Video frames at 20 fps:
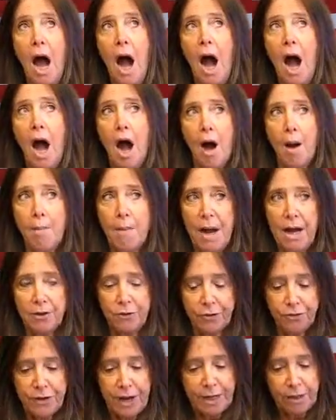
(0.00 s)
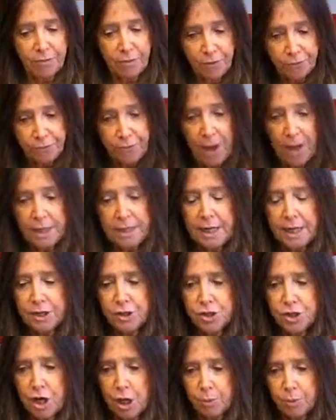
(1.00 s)
um, a state of the
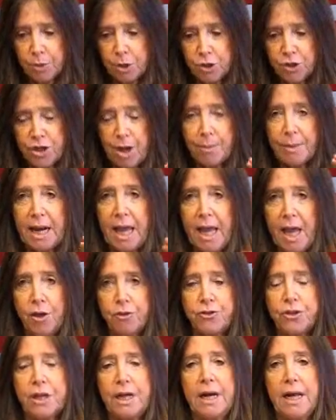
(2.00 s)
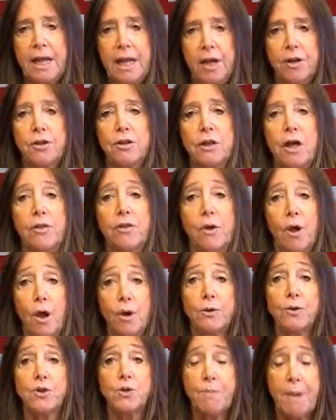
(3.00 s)
finance check where the Gemini has to get a handle on their
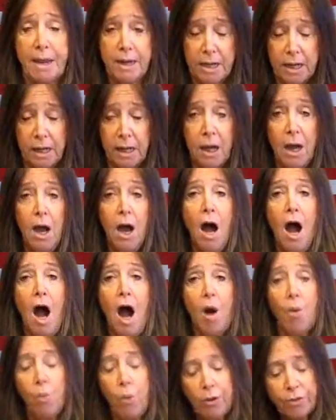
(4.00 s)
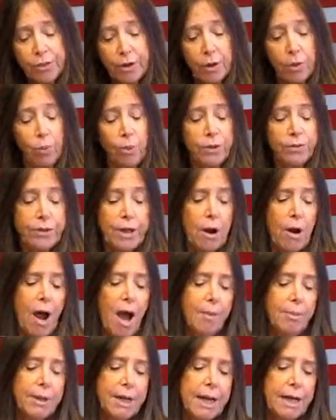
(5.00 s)
own spending on what they're what they're
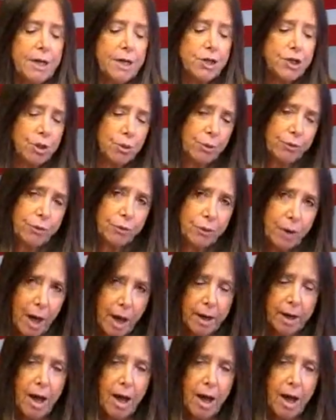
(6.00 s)
obligated to, what they're not